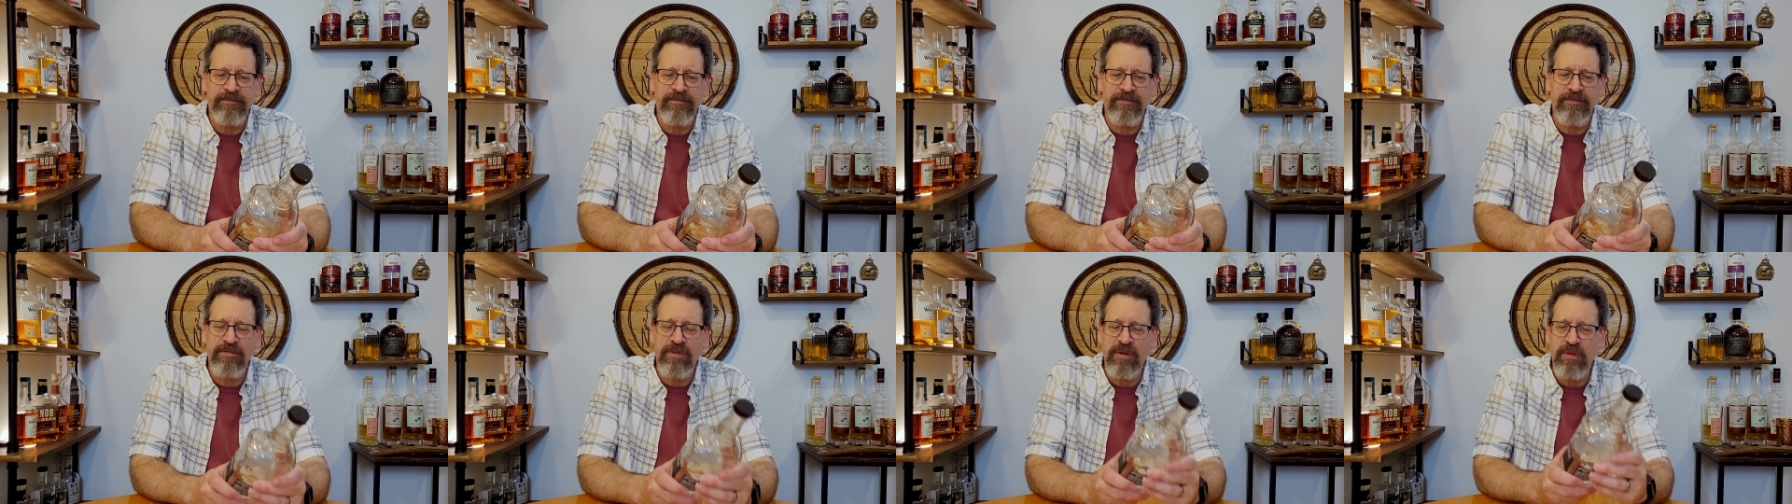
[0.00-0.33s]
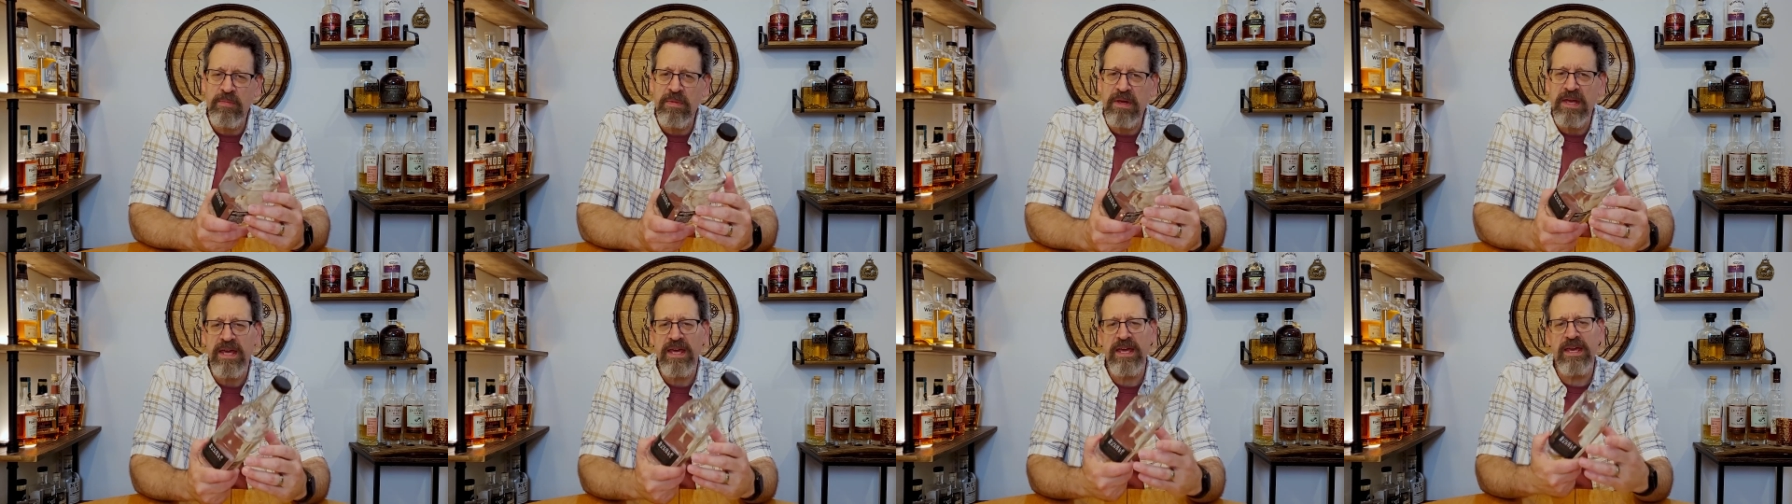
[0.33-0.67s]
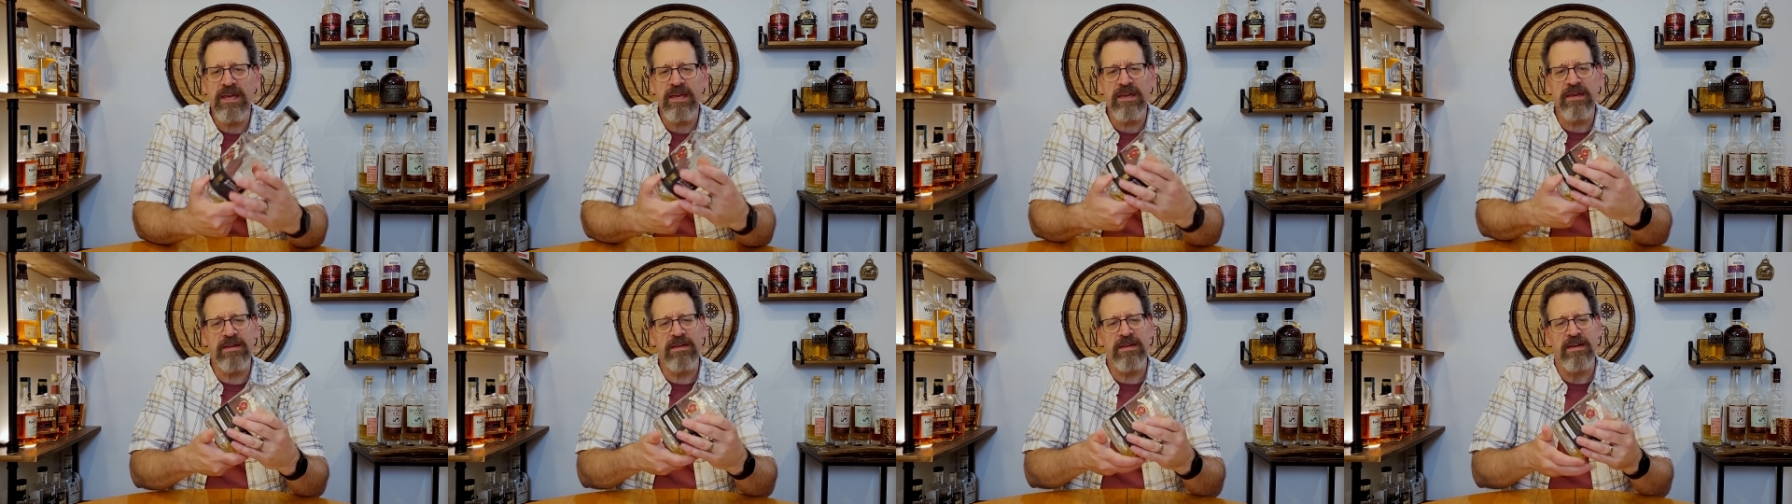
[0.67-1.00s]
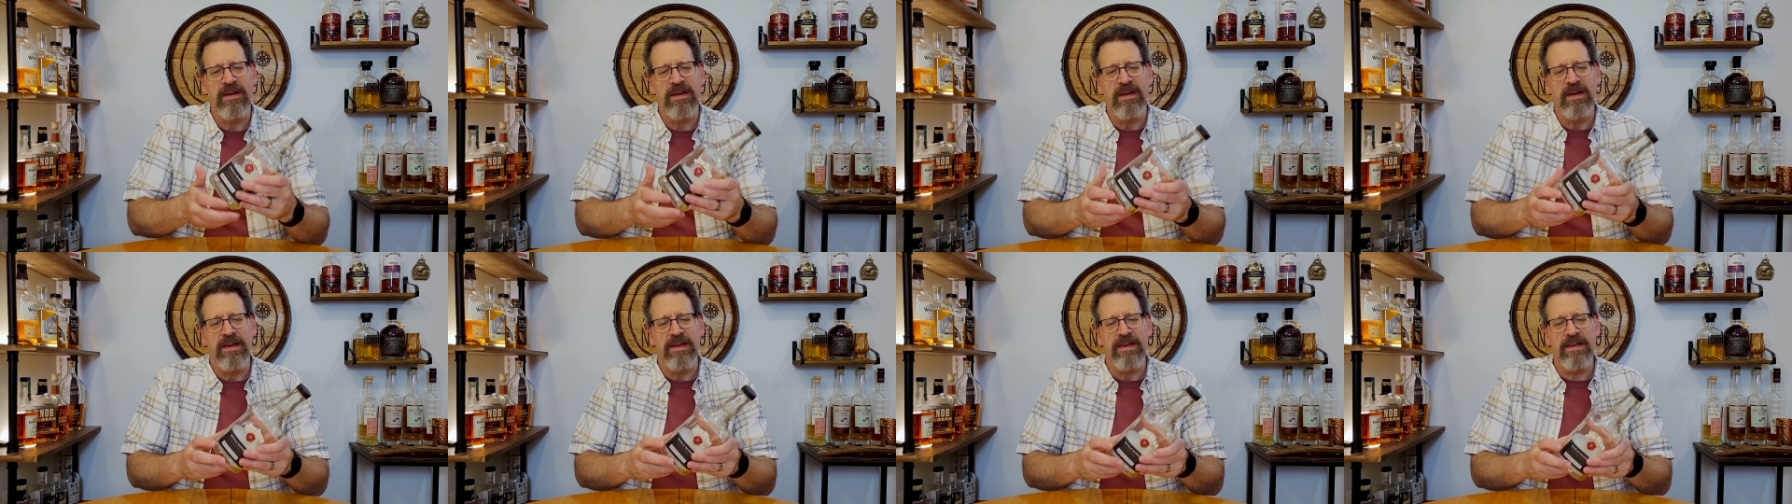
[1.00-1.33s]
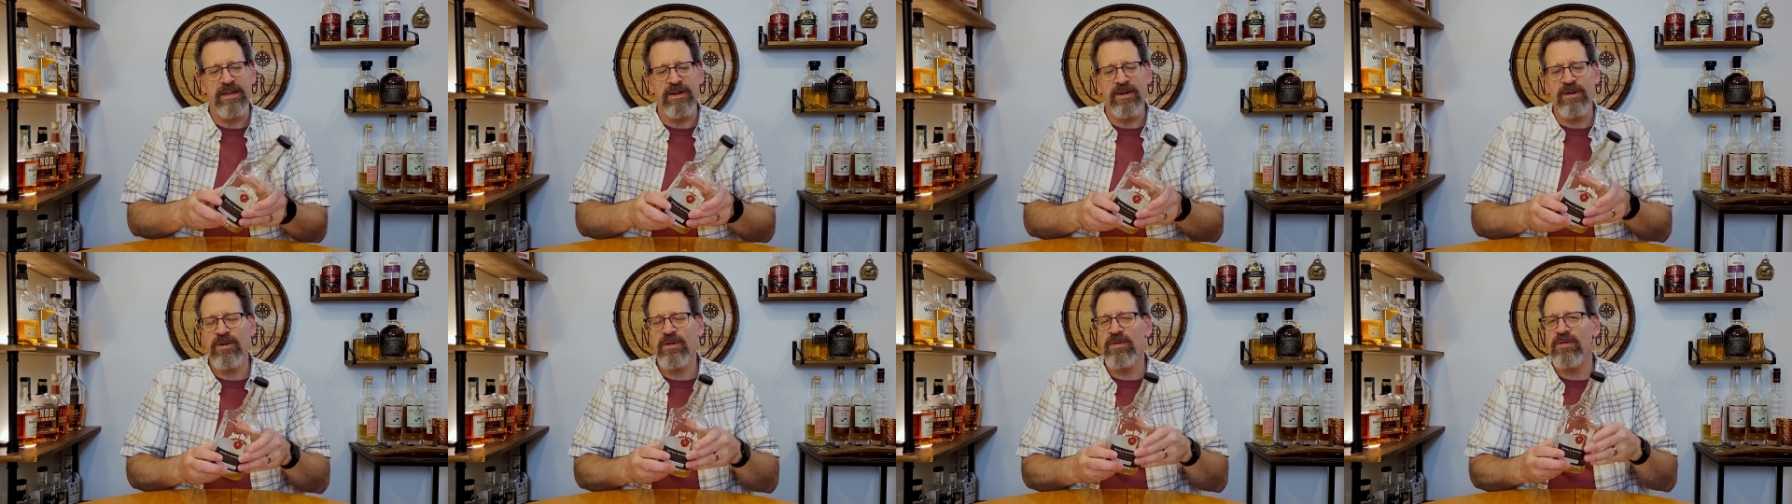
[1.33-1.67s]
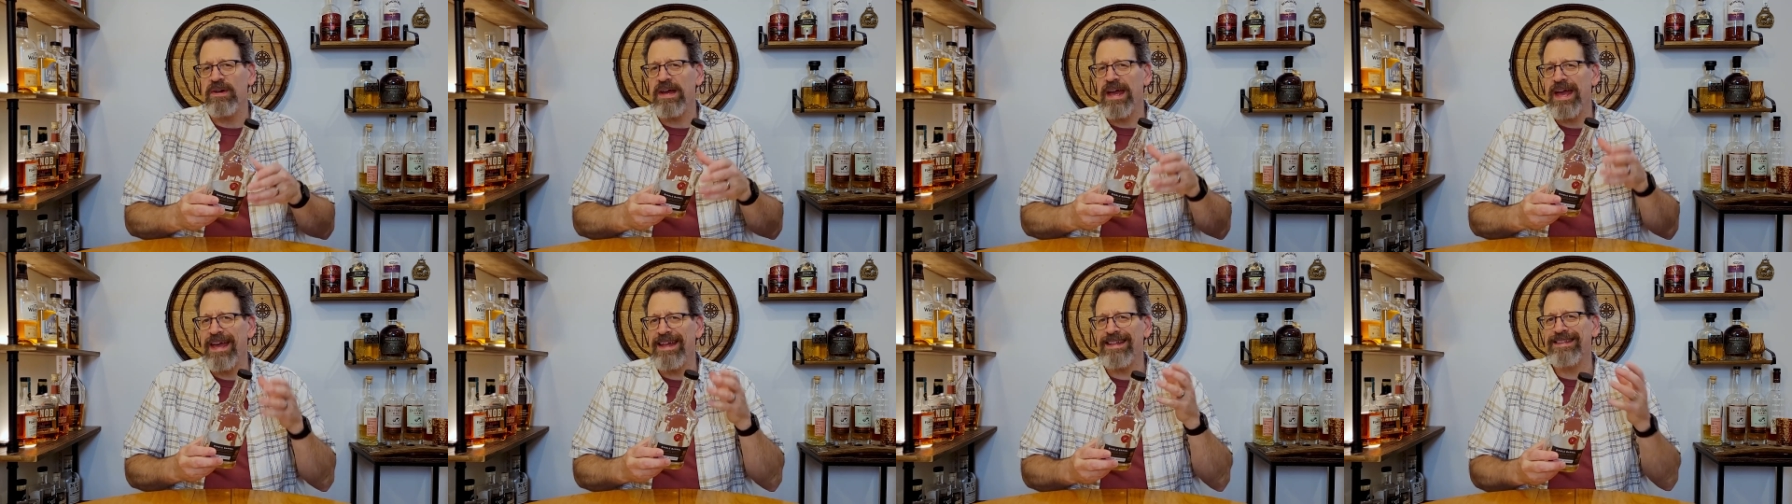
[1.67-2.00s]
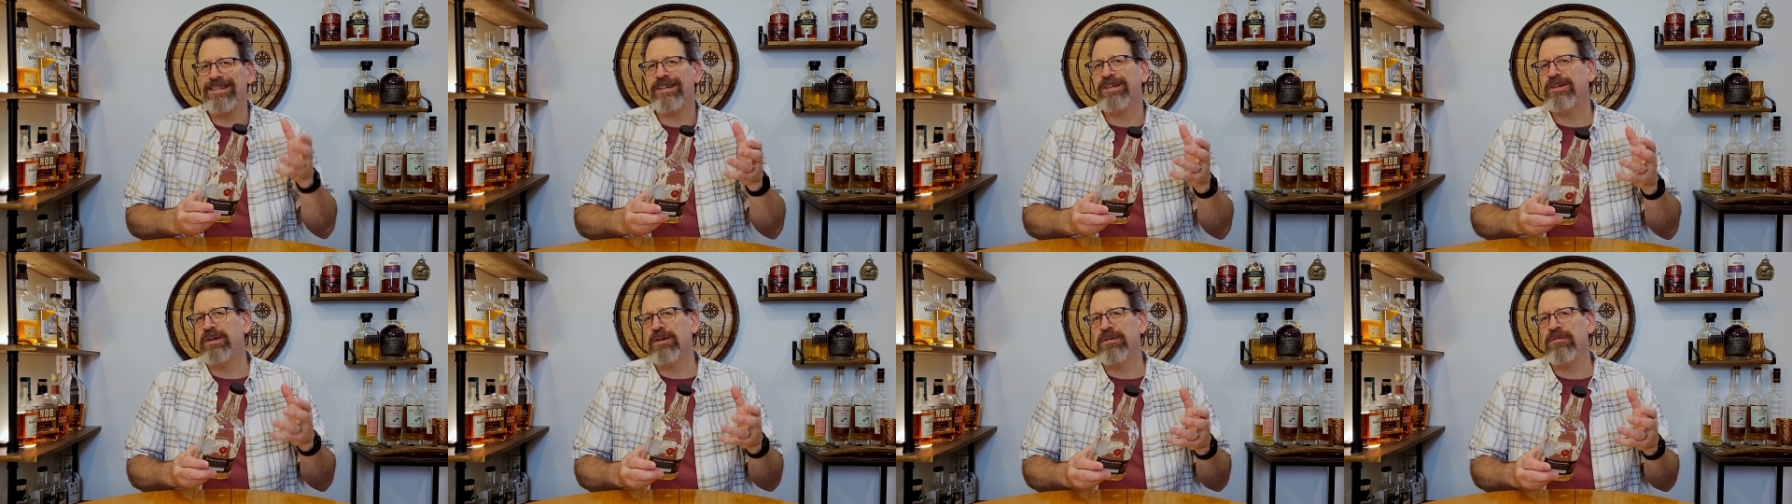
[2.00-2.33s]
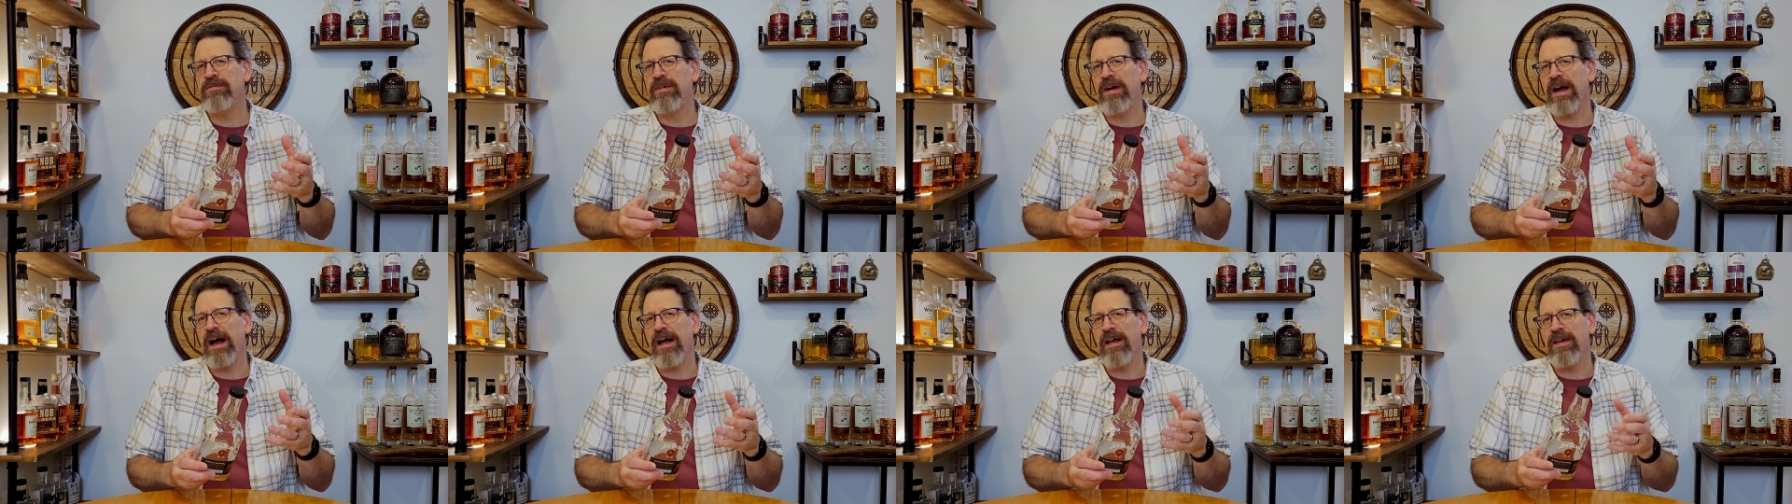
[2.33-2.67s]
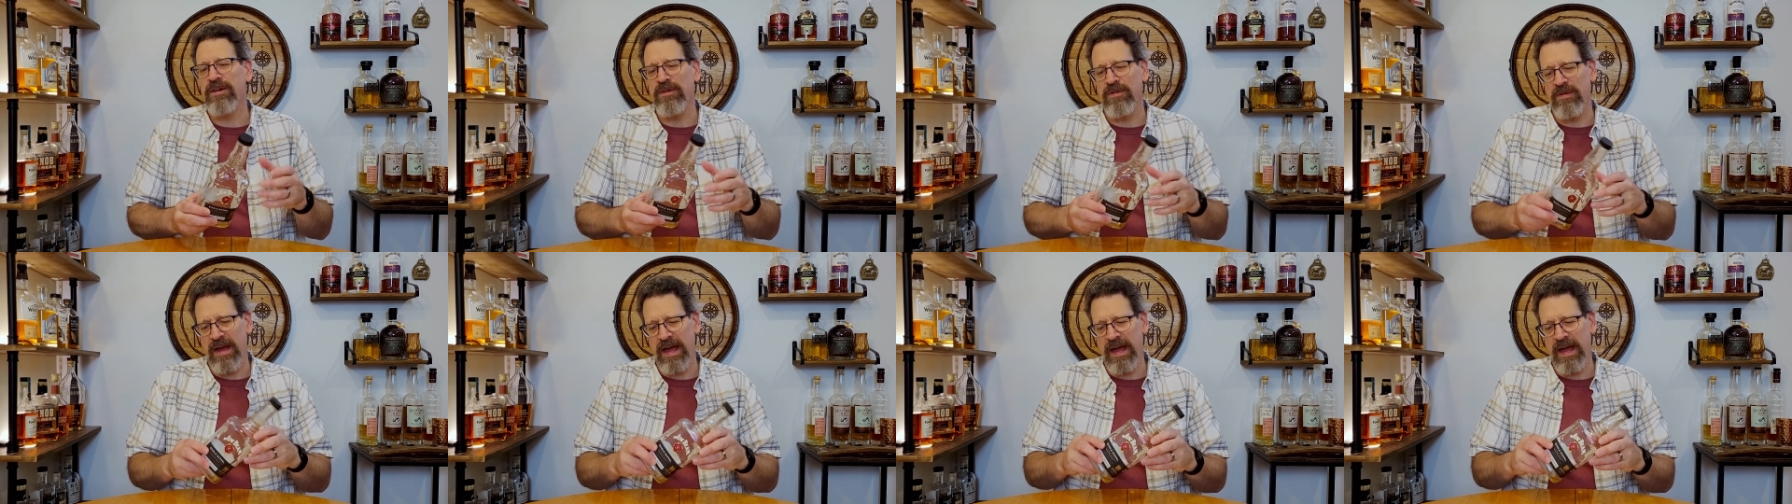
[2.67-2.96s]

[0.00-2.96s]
for me, you know, it's a good value.